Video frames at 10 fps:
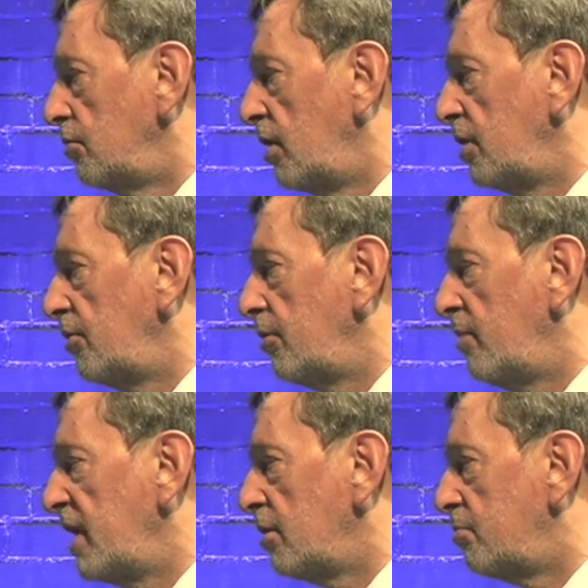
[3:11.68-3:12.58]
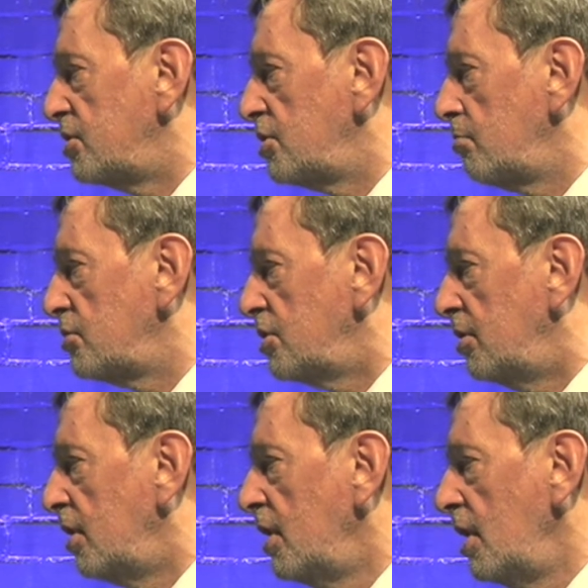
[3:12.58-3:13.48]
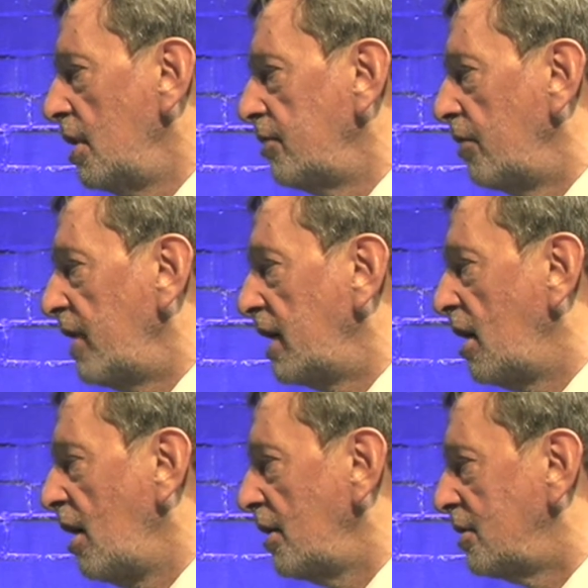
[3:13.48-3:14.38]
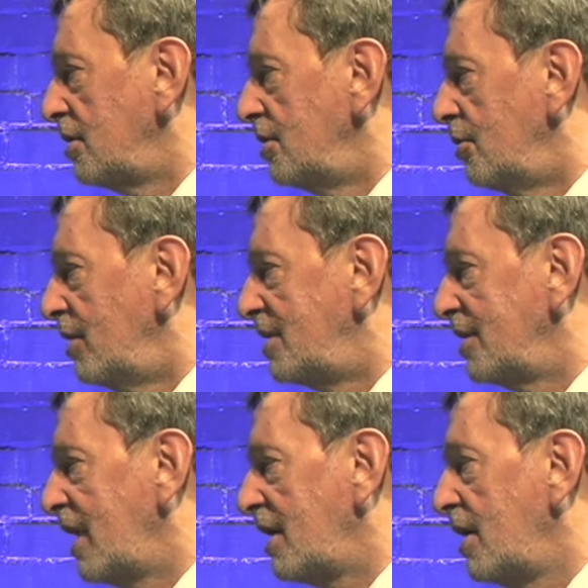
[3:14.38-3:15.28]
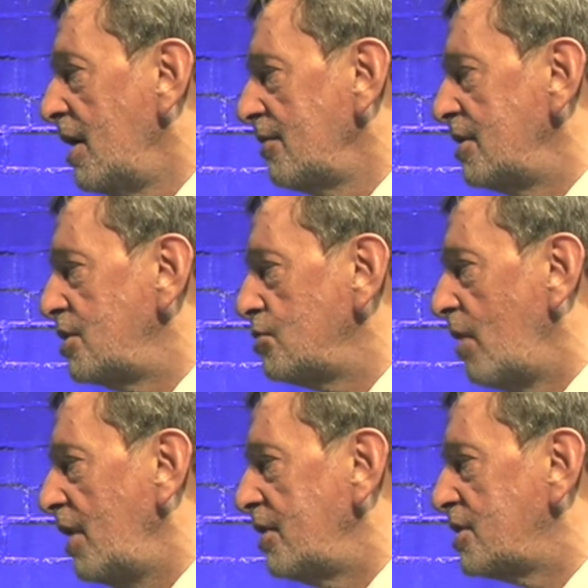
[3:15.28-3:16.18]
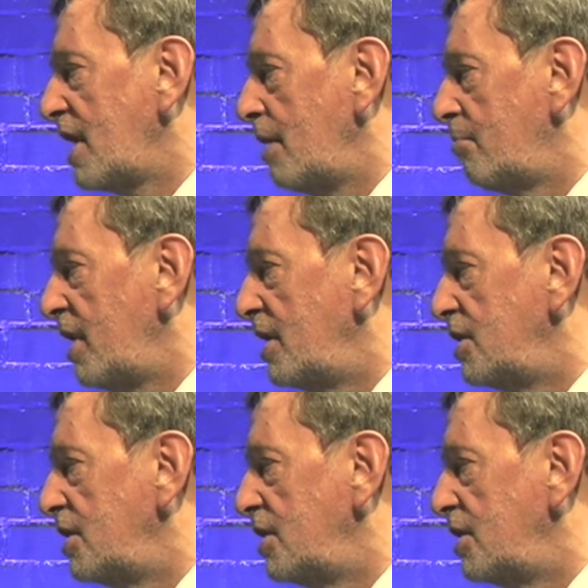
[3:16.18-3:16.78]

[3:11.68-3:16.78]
rather than make a presumption that they can't do it. And that this is why this campaign